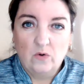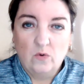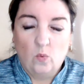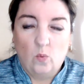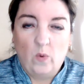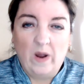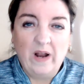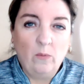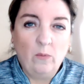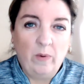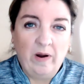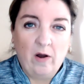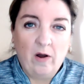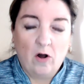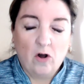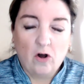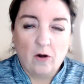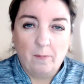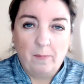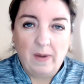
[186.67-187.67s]
When we
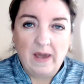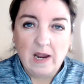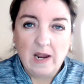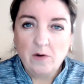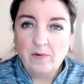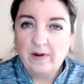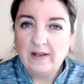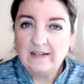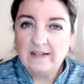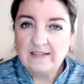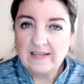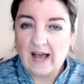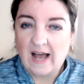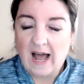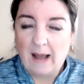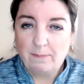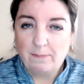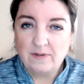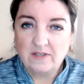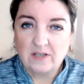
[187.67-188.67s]
are comparing
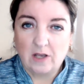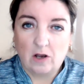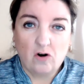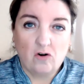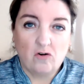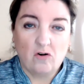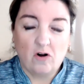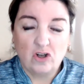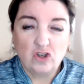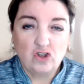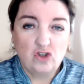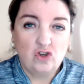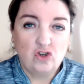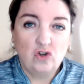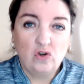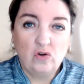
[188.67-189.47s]
types across 2